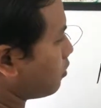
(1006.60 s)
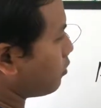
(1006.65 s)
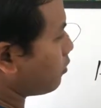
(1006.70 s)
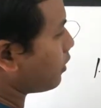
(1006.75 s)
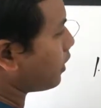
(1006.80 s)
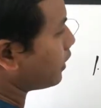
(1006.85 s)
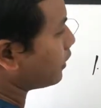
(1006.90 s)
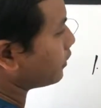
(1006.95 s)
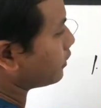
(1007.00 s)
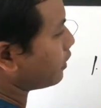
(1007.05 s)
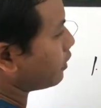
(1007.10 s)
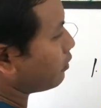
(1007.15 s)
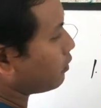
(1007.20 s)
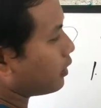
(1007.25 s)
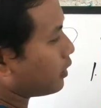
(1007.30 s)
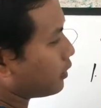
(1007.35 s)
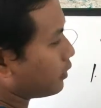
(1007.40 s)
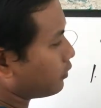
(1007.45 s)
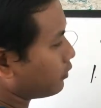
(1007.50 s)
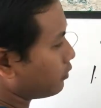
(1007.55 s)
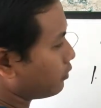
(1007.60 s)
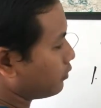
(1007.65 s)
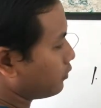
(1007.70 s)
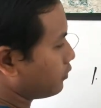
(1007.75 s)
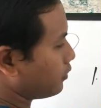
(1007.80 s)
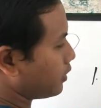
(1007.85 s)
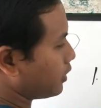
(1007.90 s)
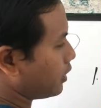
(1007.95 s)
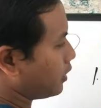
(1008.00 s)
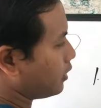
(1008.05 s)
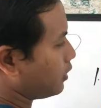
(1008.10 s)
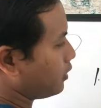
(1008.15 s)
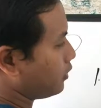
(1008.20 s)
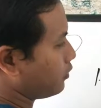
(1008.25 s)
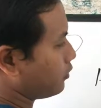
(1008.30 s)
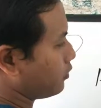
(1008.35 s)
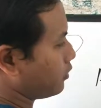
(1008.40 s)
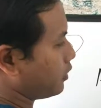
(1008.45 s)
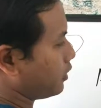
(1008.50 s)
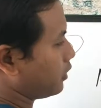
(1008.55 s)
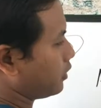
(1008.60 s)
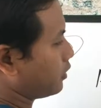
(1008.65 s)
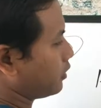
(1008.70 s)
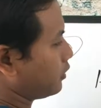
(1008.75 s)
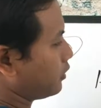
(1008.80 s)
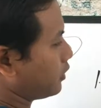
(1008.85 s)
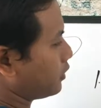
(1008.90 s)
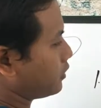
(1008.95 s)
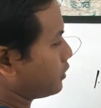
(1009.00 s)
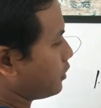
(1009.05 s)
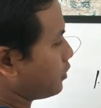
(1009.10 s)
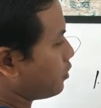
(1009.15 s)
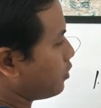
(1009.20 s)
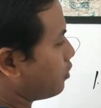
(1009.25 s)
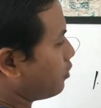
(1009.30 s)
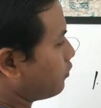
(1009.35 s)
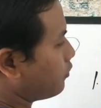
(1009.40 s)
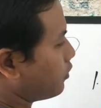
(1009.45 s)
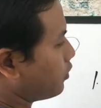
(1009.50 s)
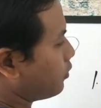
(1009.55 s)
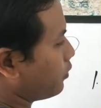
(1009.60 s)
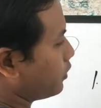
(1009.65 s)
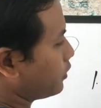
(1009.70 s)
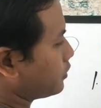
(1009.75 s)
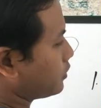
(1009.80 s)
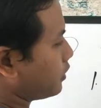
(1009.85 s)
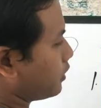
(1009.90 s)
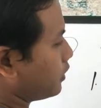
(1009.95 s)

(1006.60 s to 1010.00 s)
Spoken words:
right now I think that they offer with